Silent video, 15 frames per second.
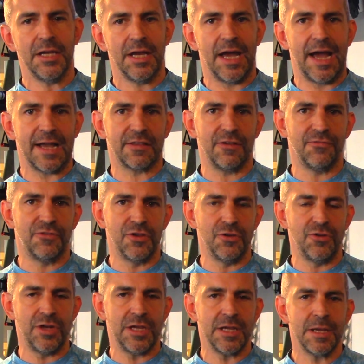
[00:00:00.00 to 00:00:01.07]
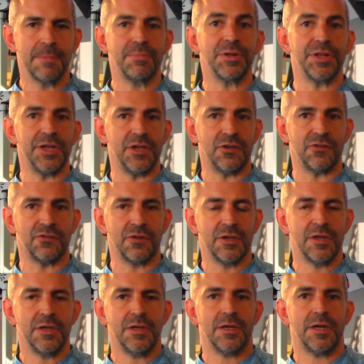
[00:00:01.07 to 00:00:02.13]
active duty, please
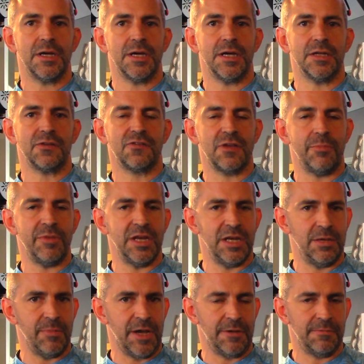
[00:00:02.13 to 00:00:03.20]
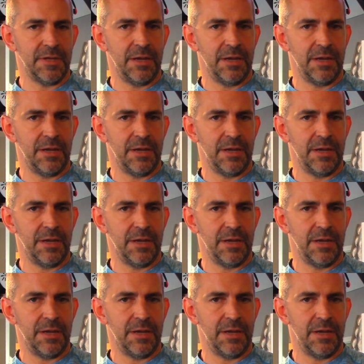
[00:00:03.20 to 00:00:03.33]
send me an email.